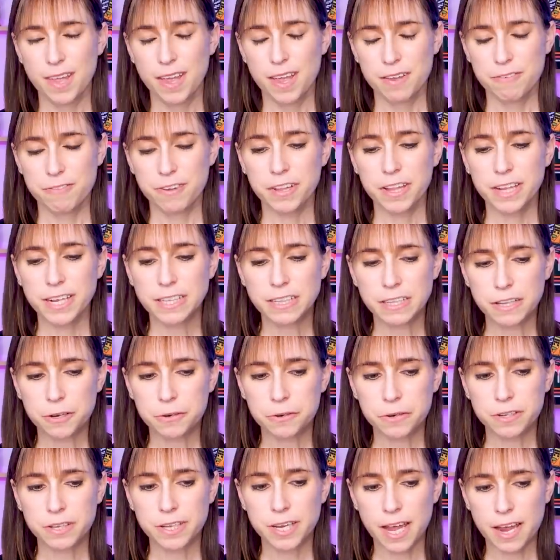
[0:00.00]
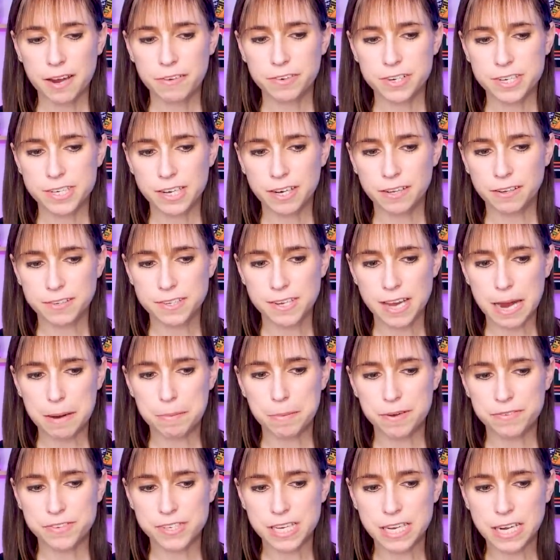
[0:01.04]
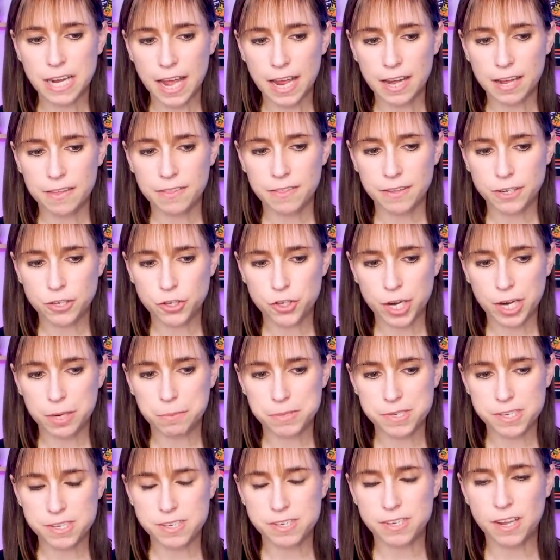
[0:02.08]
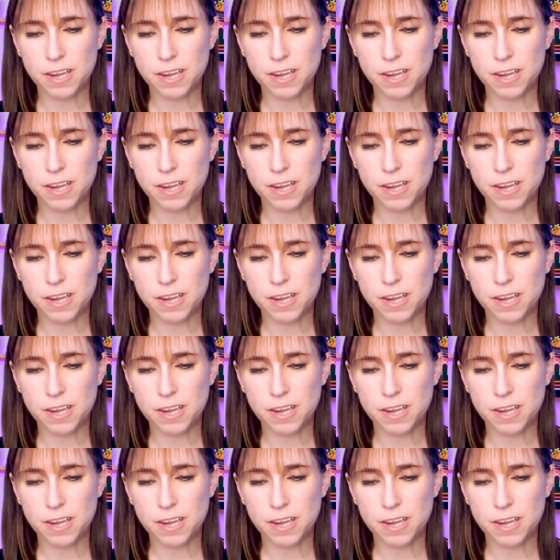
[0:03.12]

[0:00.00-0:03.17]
I feel like literally every single time I've seen anything James has